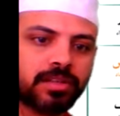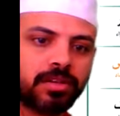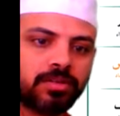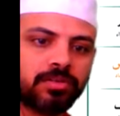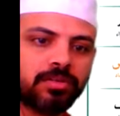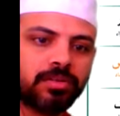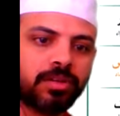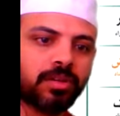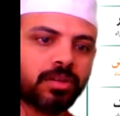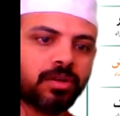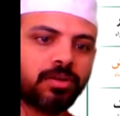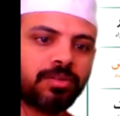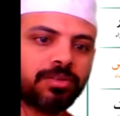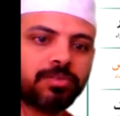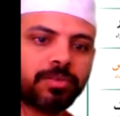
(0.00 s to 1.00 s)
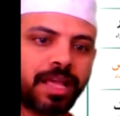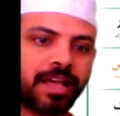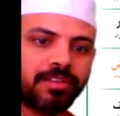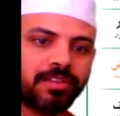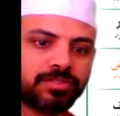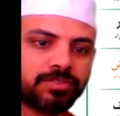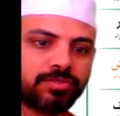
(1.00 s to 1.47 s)
so all we
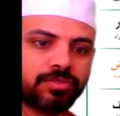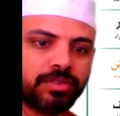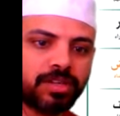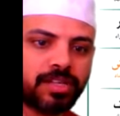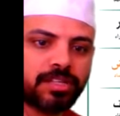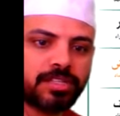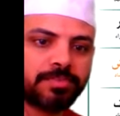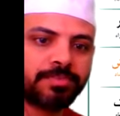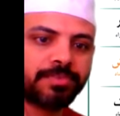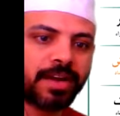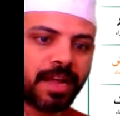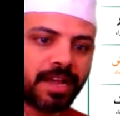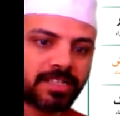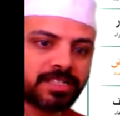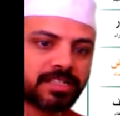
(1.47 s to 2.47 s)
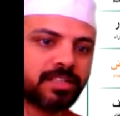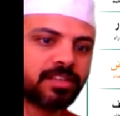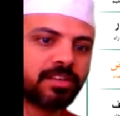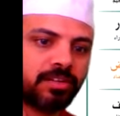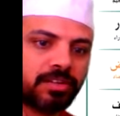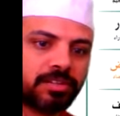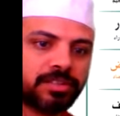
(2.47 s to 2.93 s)
have to do is
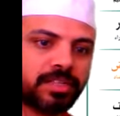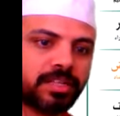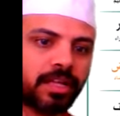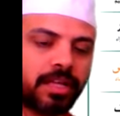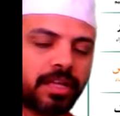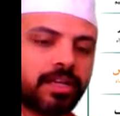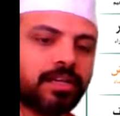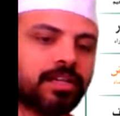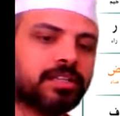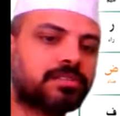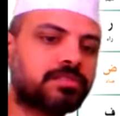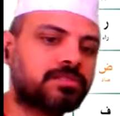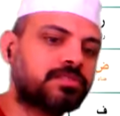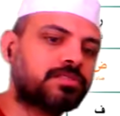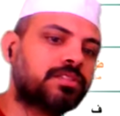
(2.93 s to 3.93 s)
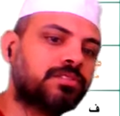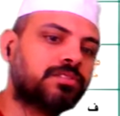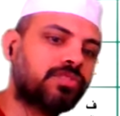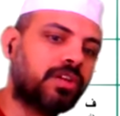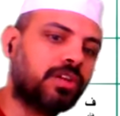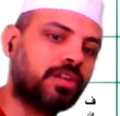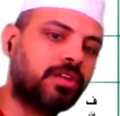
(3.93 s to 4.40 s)
practicing on the letters,
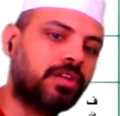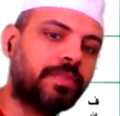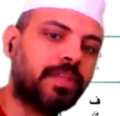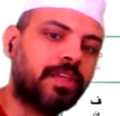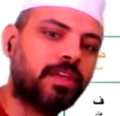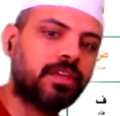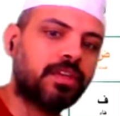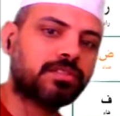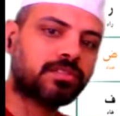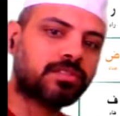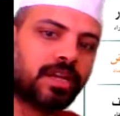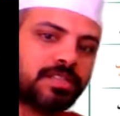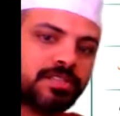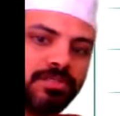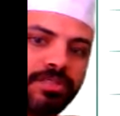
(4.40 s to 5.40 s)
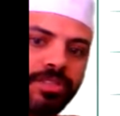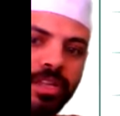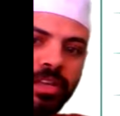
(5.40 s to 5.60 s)
inshallah. So as you see